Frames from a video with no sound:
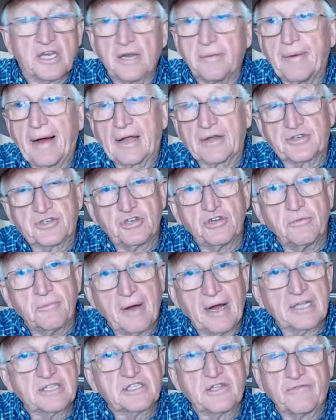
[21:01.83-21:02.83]
about two
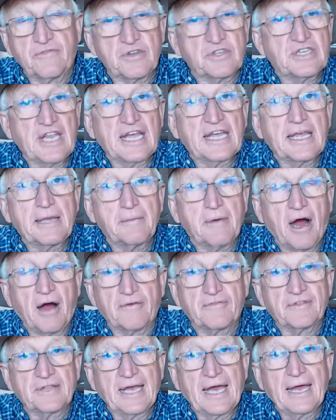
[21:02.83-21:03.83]
months if you take him off
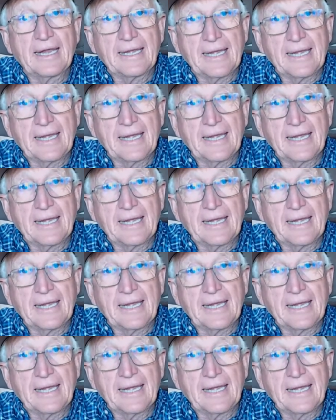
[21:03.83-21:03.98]
of that.